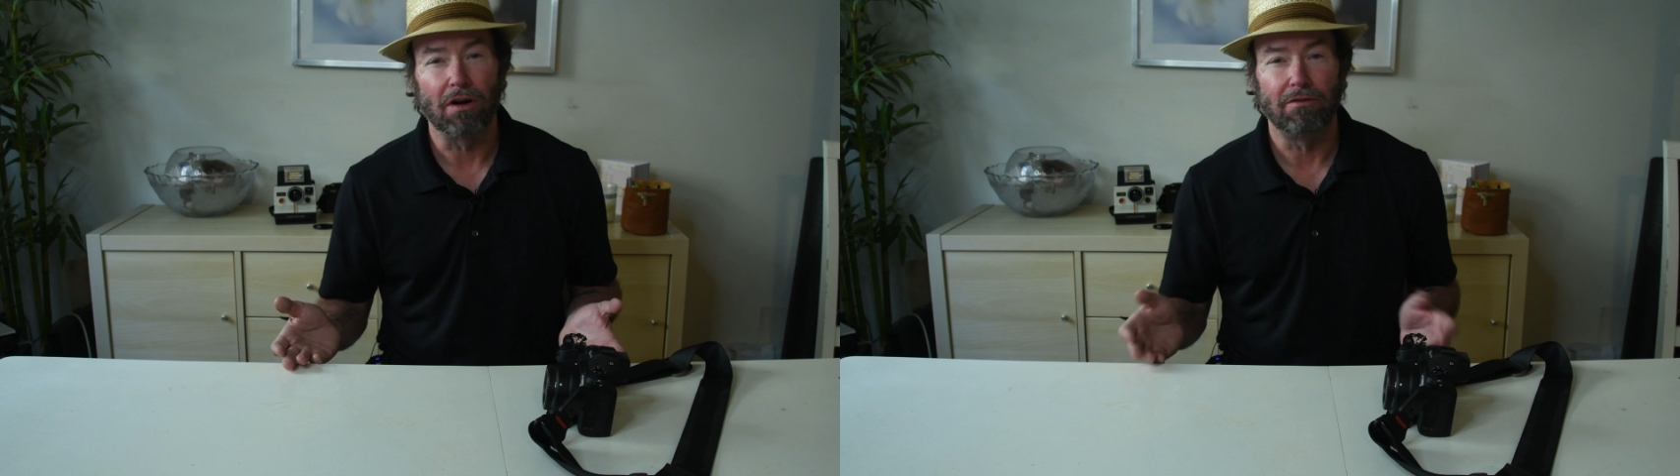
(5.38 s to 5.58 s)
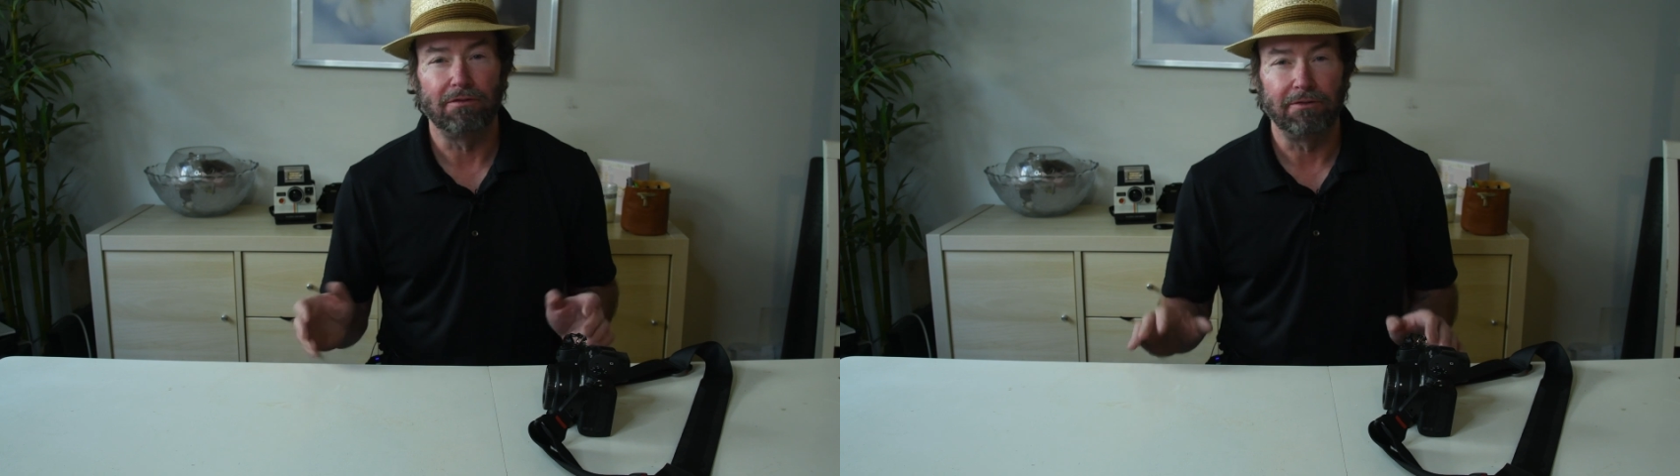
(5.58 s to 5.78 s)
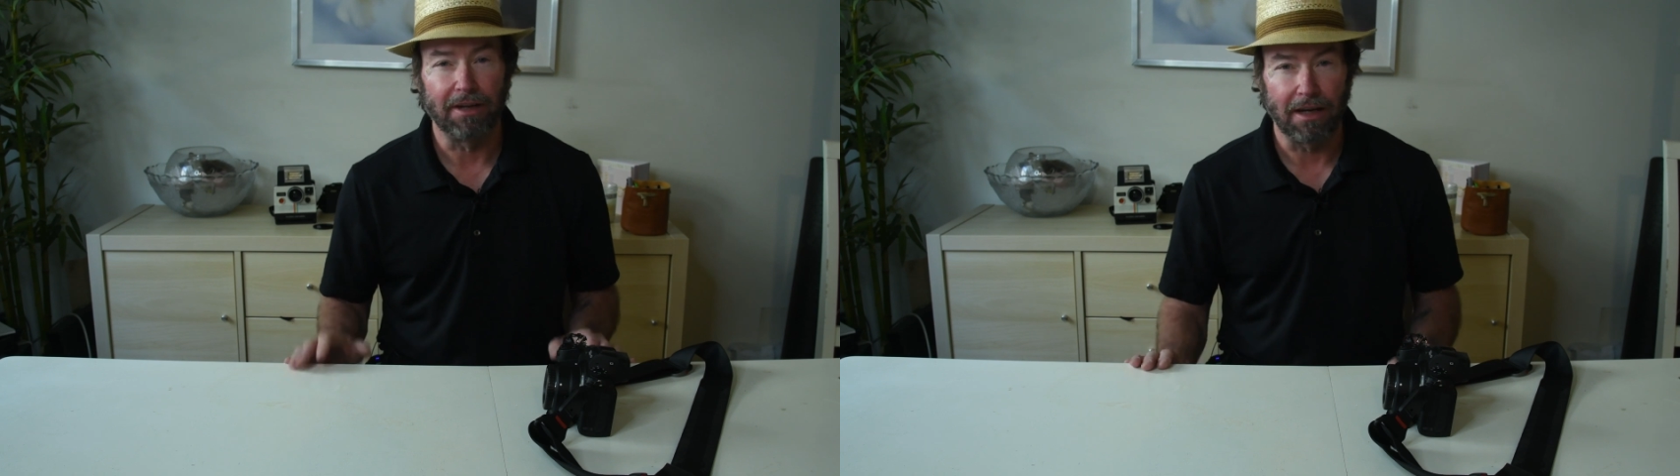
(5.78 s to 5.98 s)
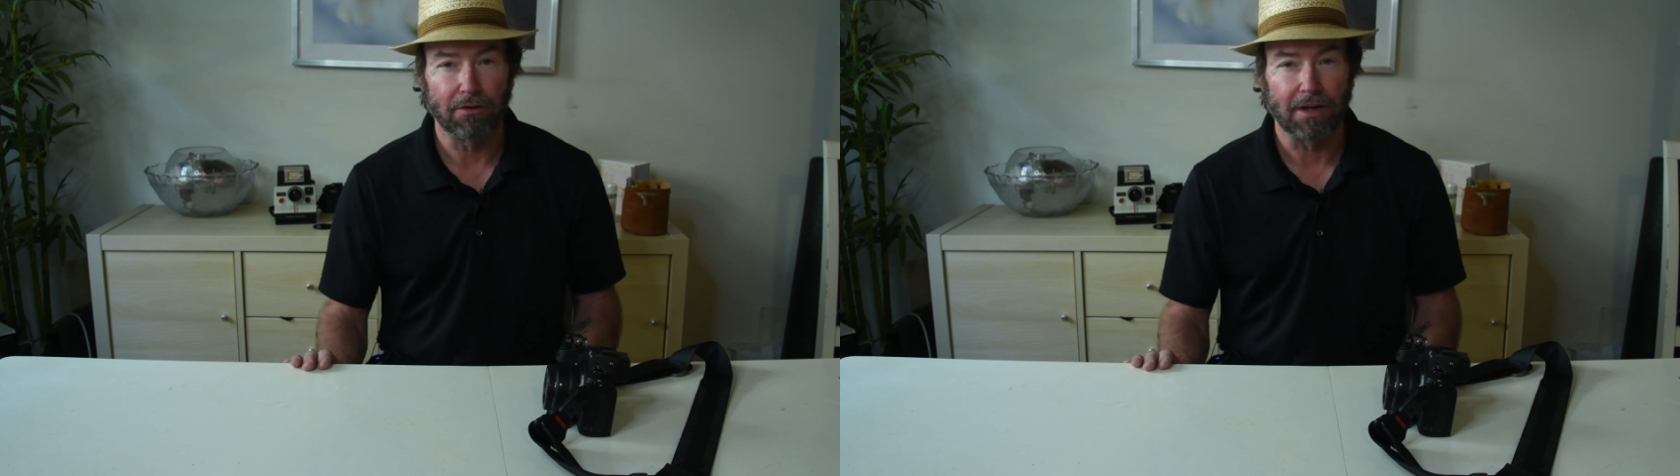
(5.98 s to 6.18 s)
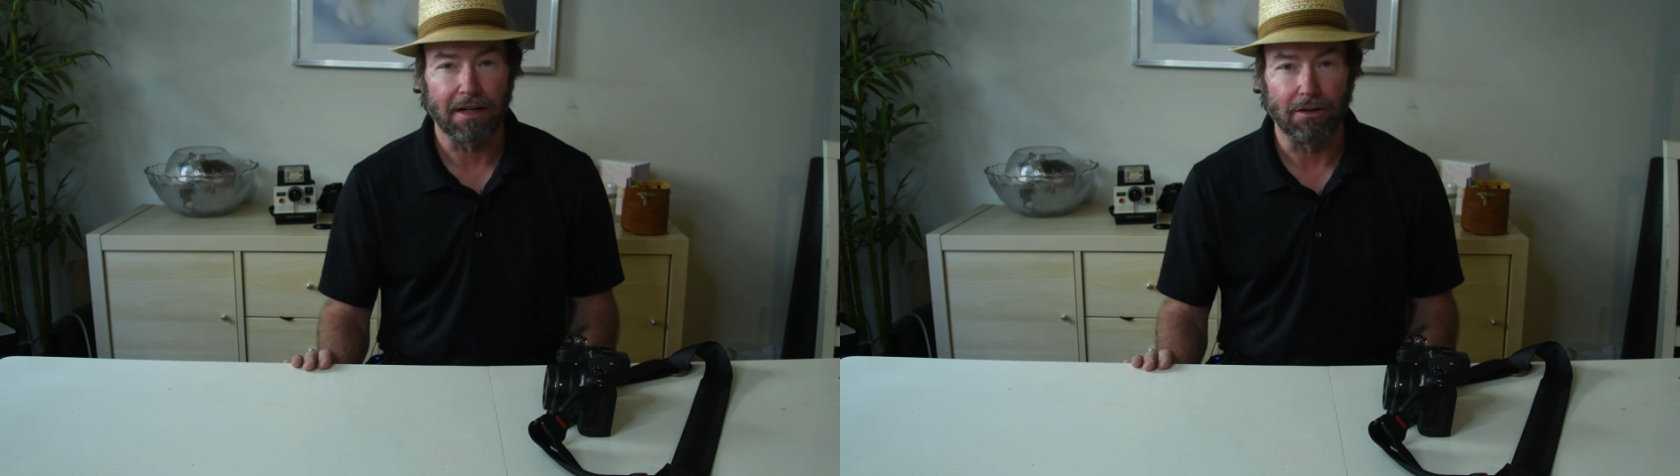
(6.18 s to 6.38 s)
of the
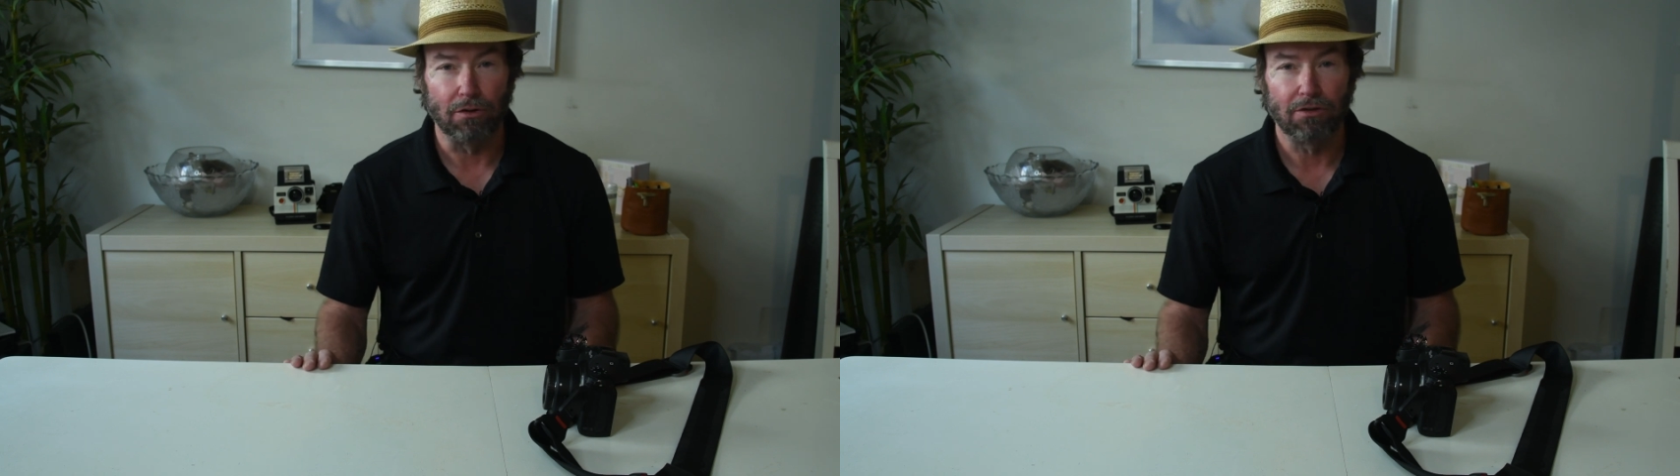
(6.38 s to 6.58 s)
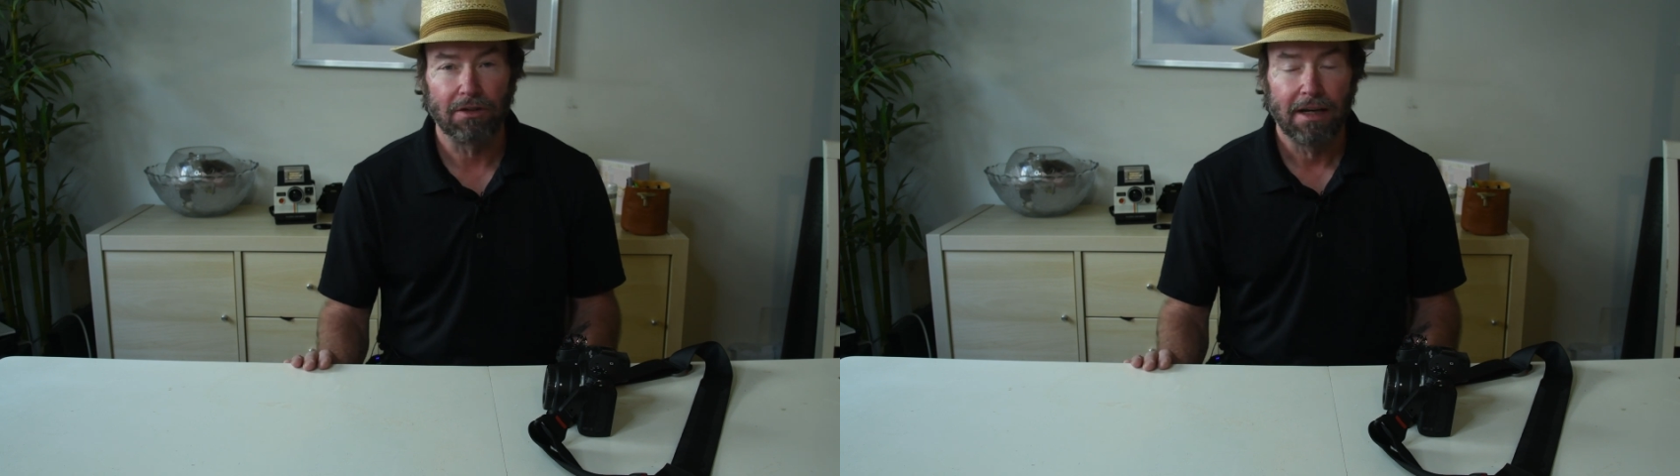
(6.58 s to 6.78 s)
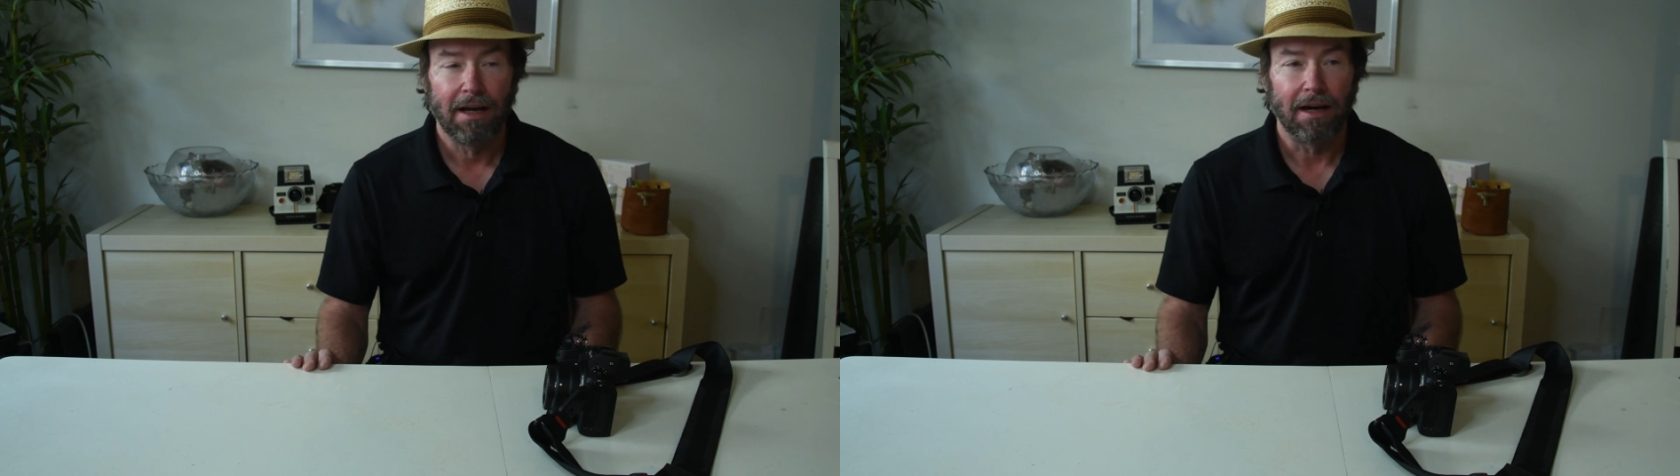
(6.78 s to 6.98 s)
gear that I use.